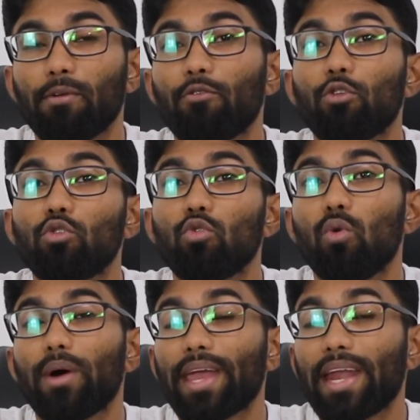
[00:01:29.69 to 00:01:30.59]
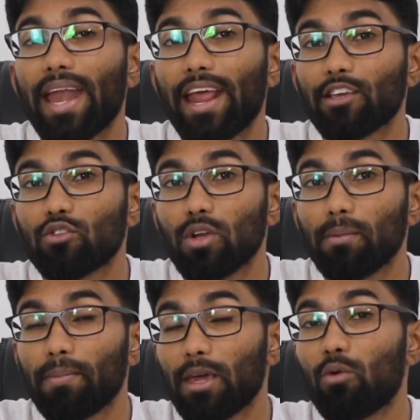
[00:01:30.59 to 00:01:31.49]
before you go ahead and actually
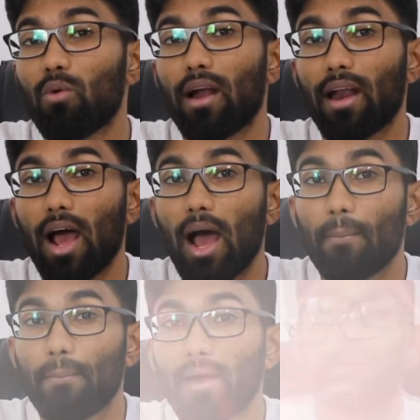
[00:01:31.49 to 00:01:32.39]
pick one up.